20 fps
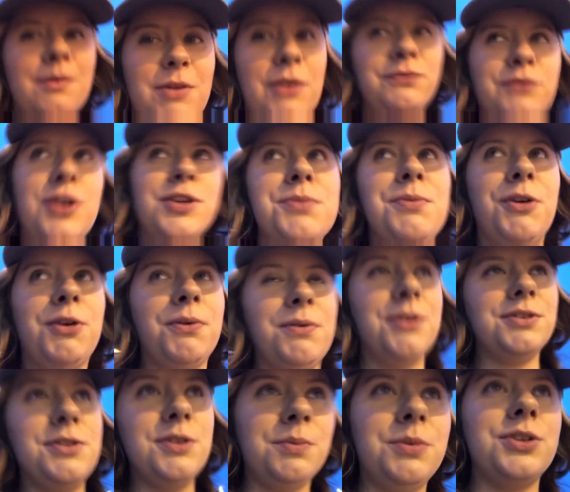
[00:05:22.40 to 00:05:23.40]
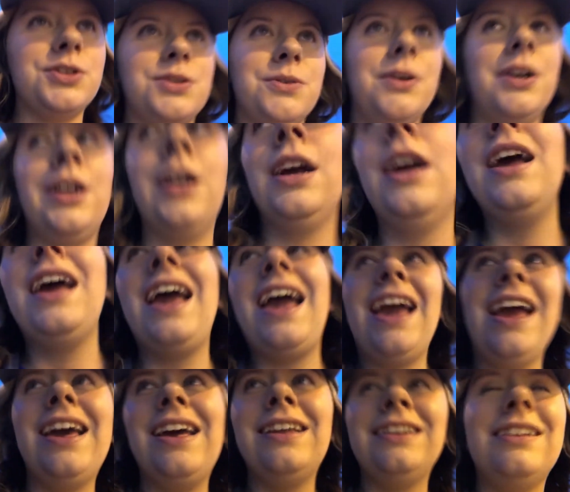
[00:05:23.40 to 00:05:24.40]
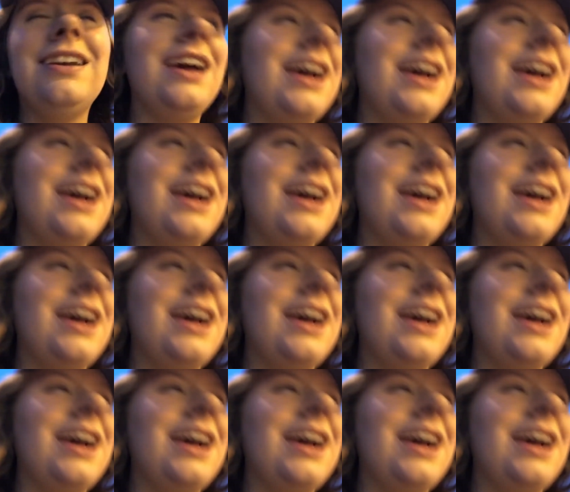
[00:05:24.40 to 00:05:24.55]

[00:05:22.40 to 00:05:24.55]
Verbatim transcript: But first we're going to Superstore and